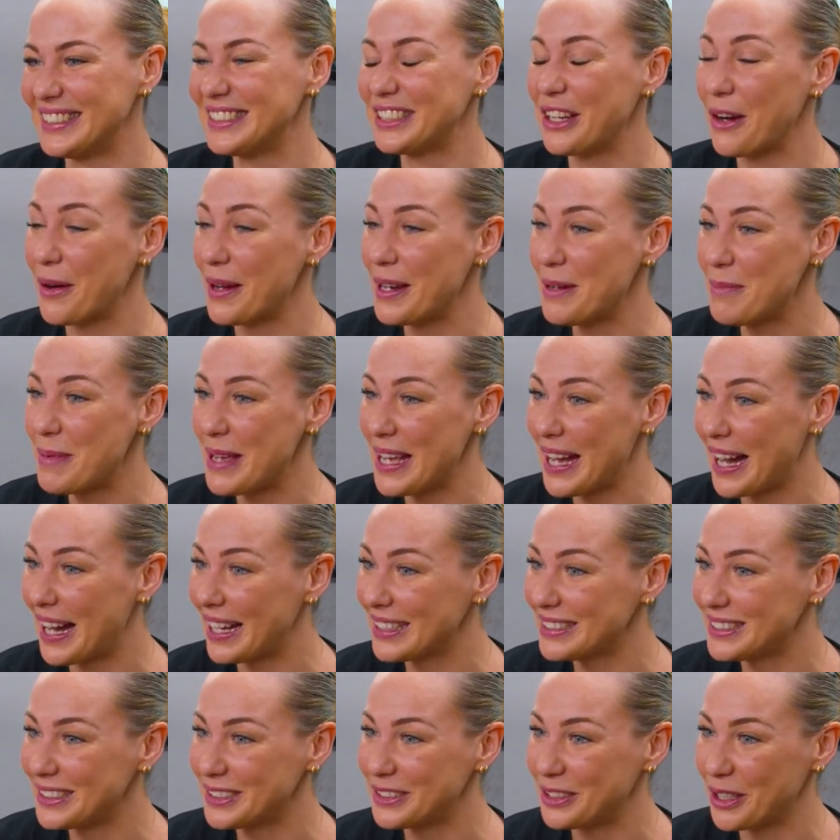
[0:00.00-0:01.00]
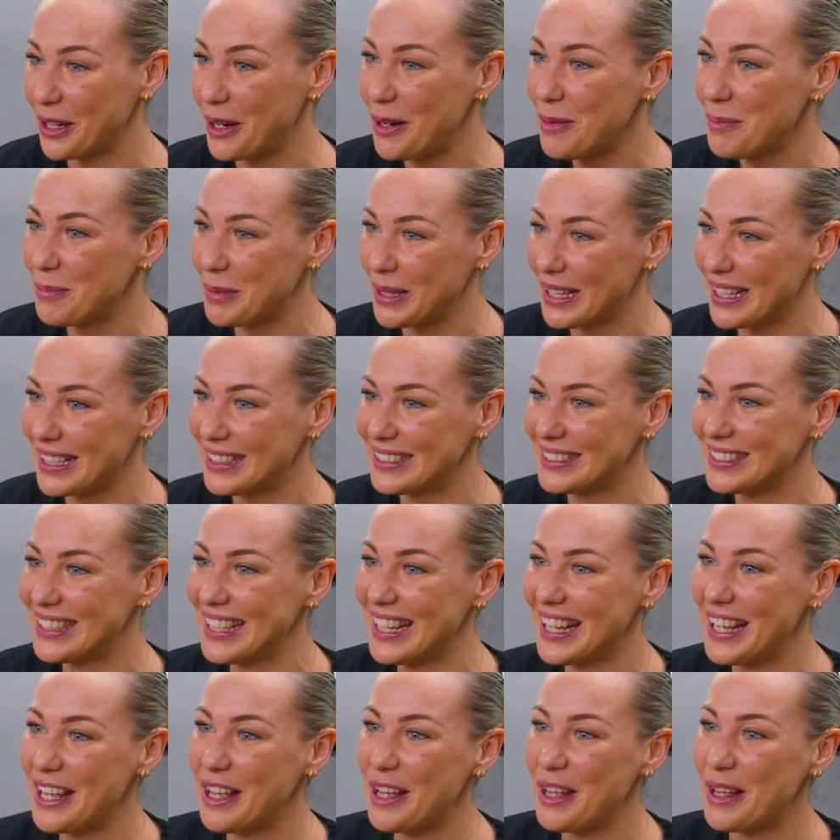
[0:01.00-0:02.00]
It's going to be hard to top, but
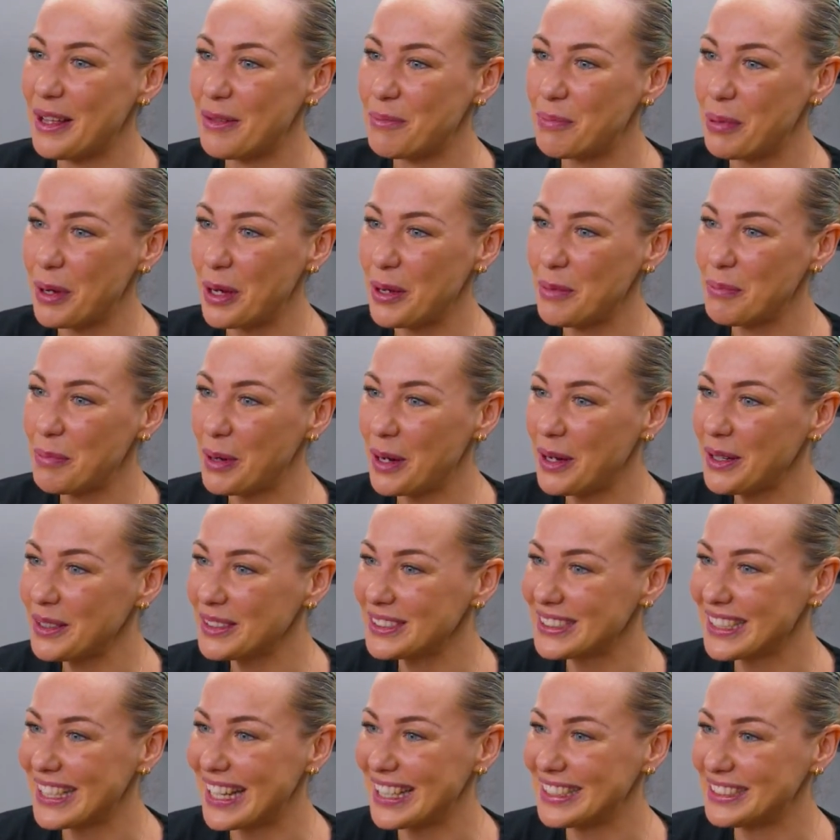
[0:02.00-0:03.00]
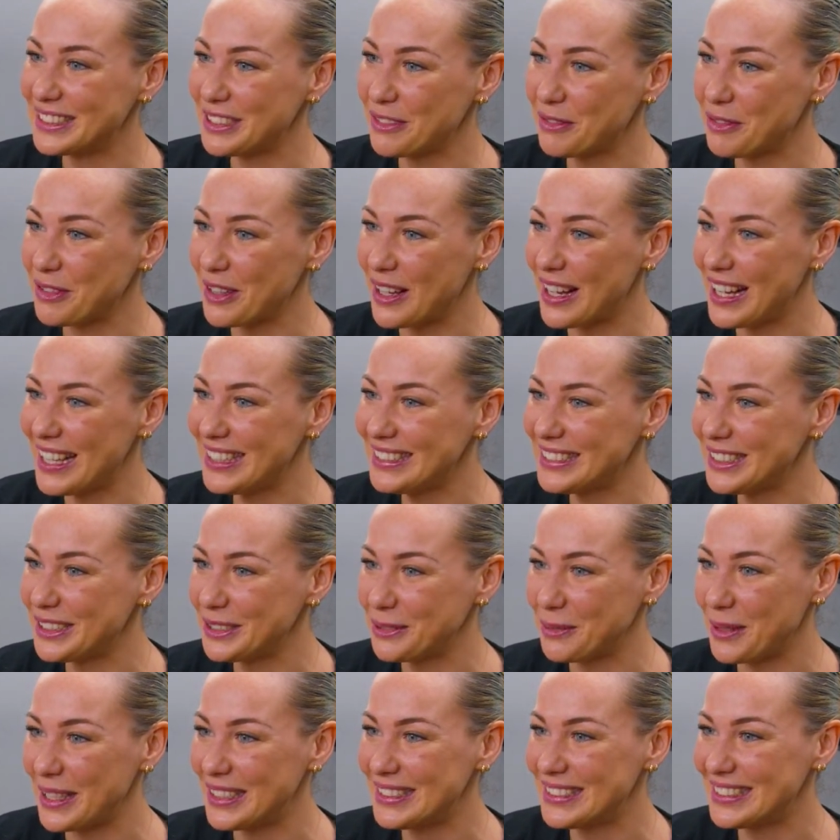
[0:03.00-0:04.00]
boombox against the Flyers
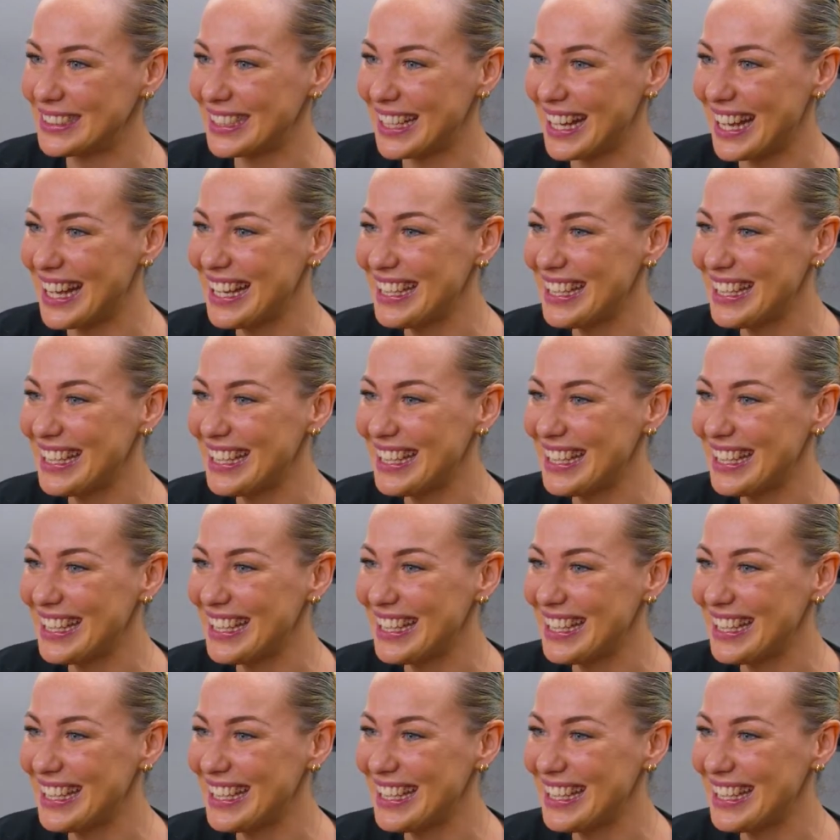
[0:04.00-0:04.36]
this Wednesday.